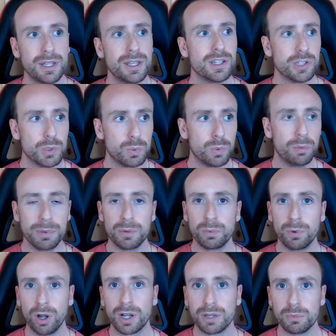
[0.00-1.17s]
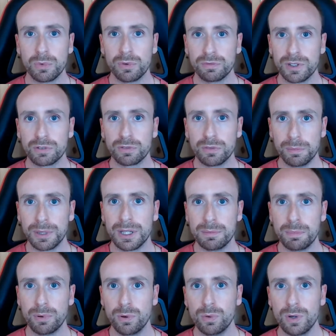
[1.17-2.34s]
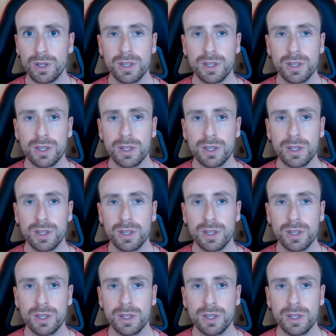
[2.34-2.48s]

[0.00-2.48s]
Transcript: you will be working with different people